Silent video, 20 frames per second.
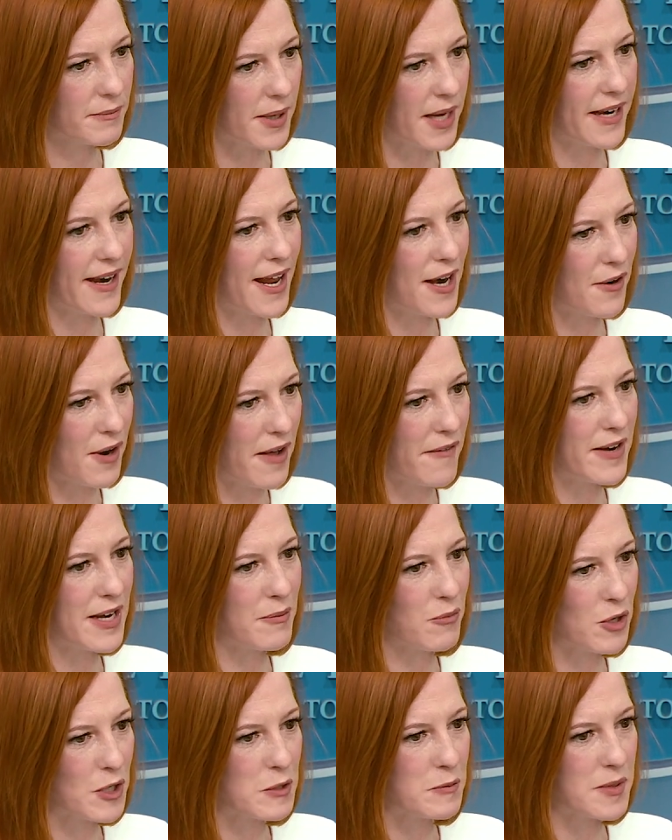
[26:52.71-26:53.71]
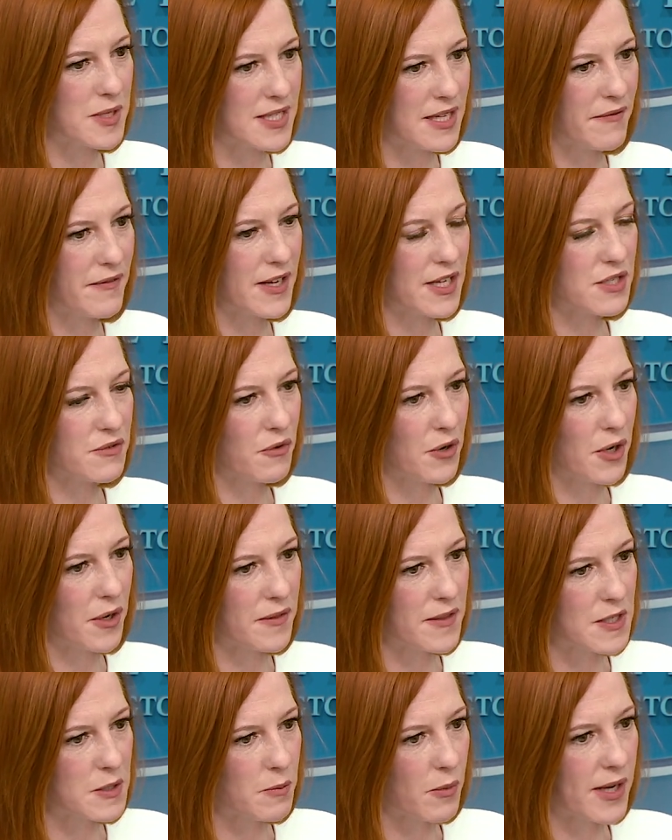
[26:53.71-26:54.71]
but I don't have any more specifics for you
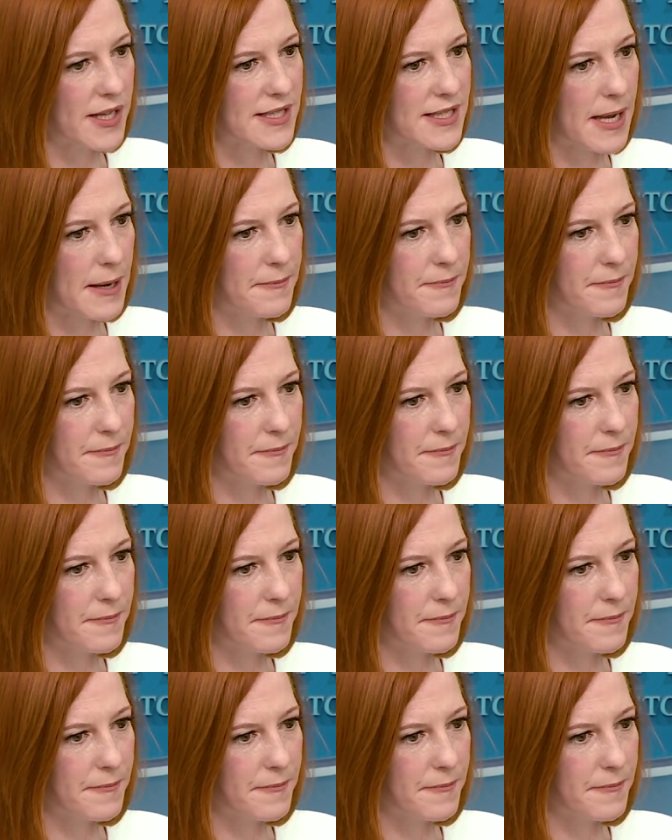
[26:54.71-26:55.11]
at this point in time.